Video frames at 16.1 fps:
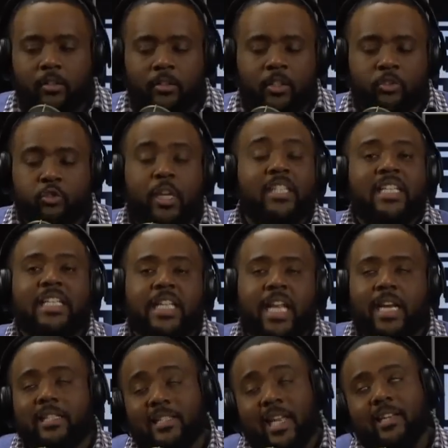addressing
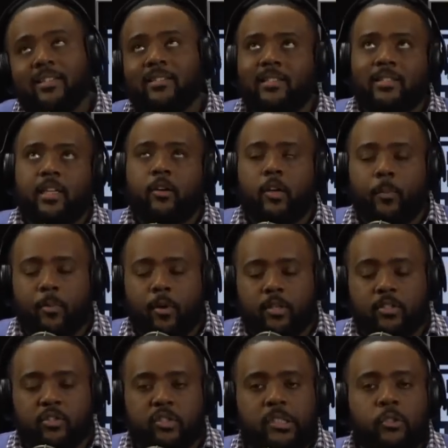that is not necessarily
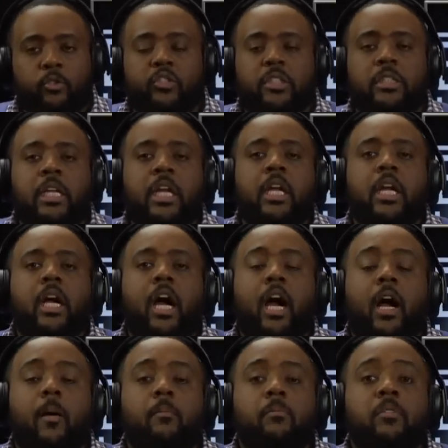part of the solution.
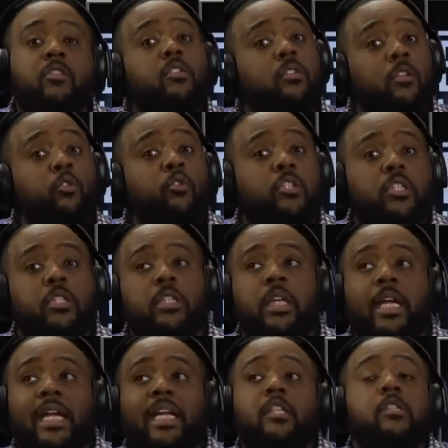The
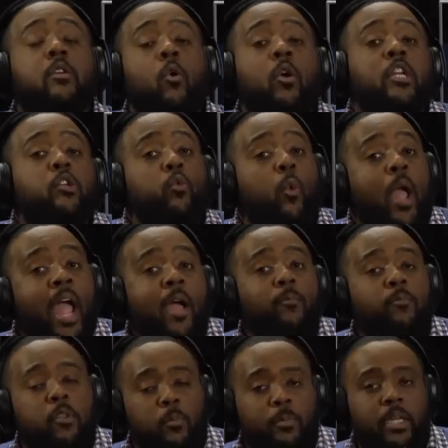solution is going to
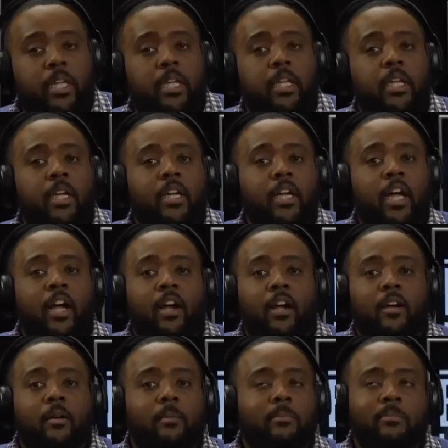have to be
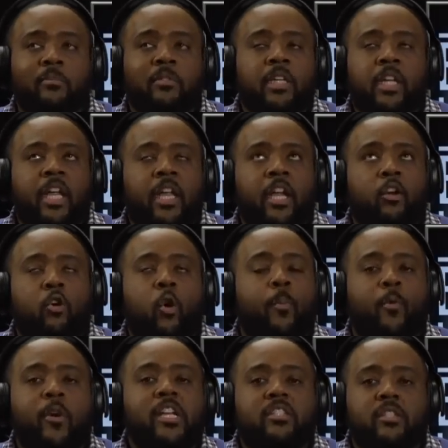and
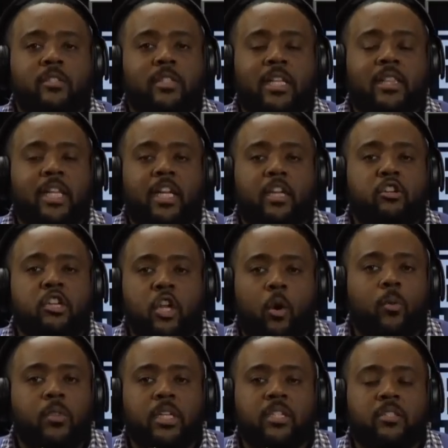corporations, I think,
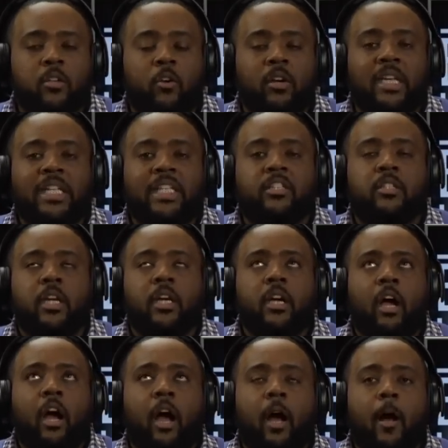know this, or at least
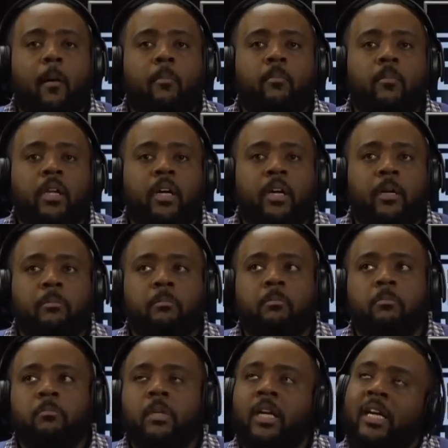
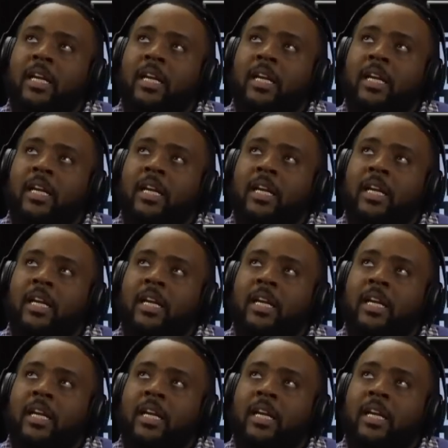some